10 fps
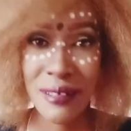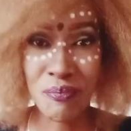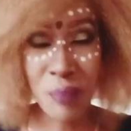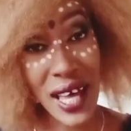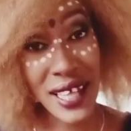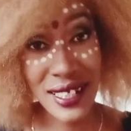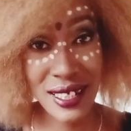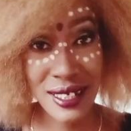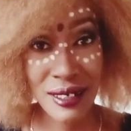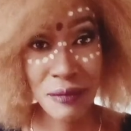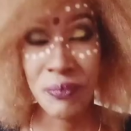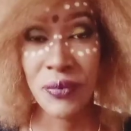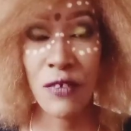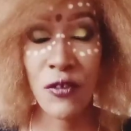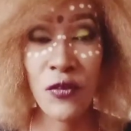But
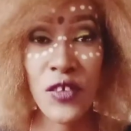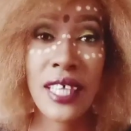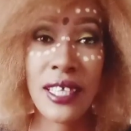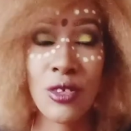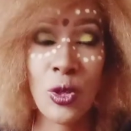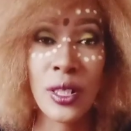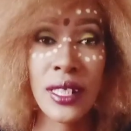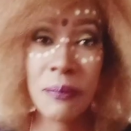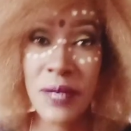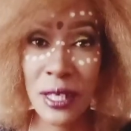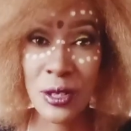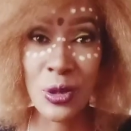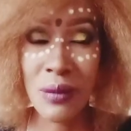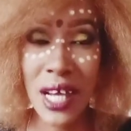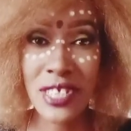if you feel that your lips are
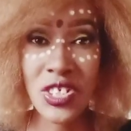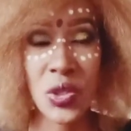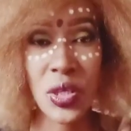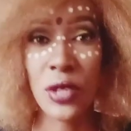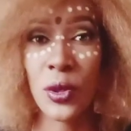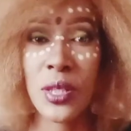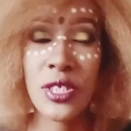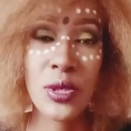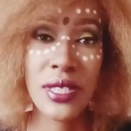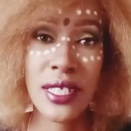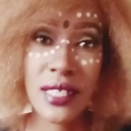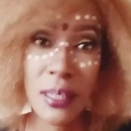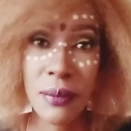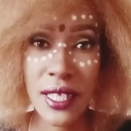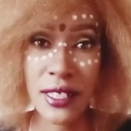too much, you can always use the
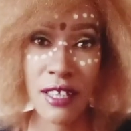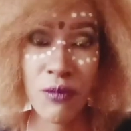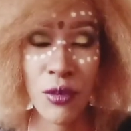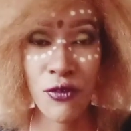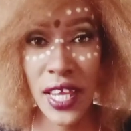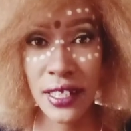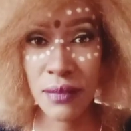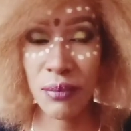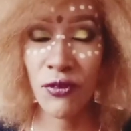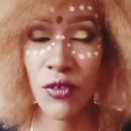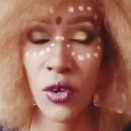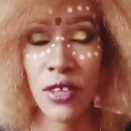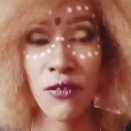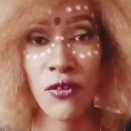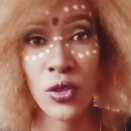tips that I've provided before,
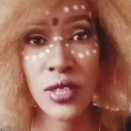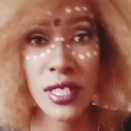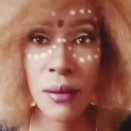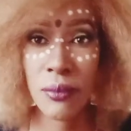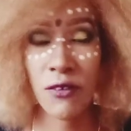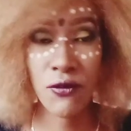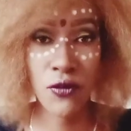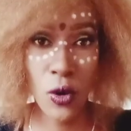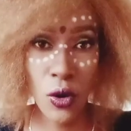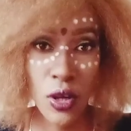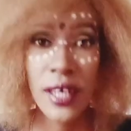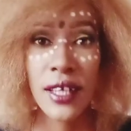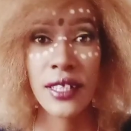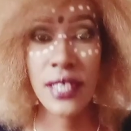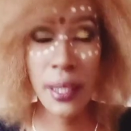the four tip, the four
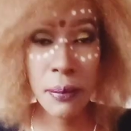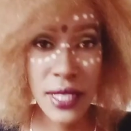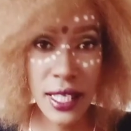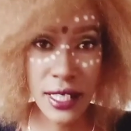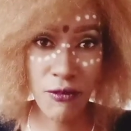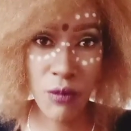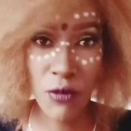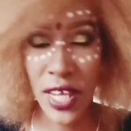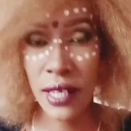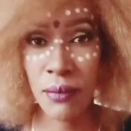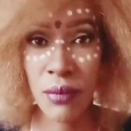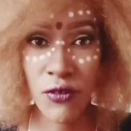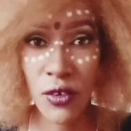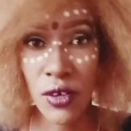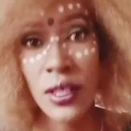tips that I've provided
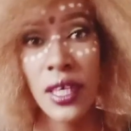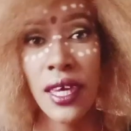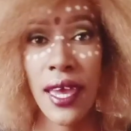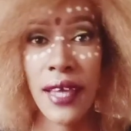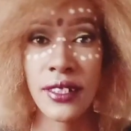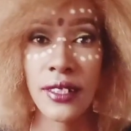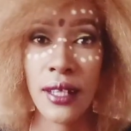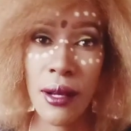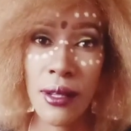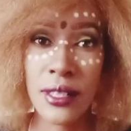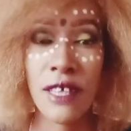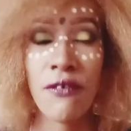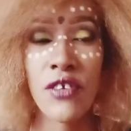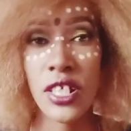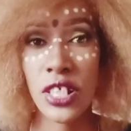before, and
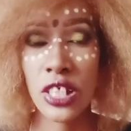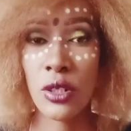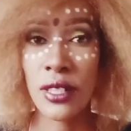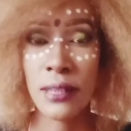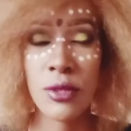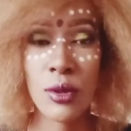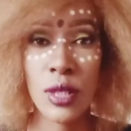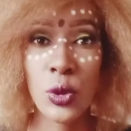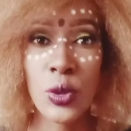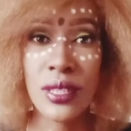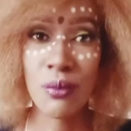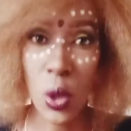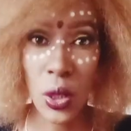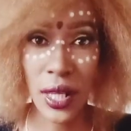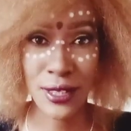definitely your lips will look
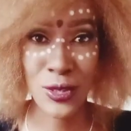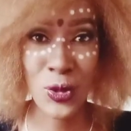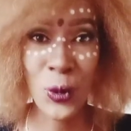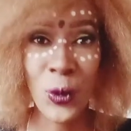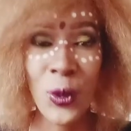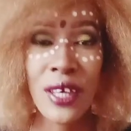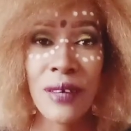smaller. So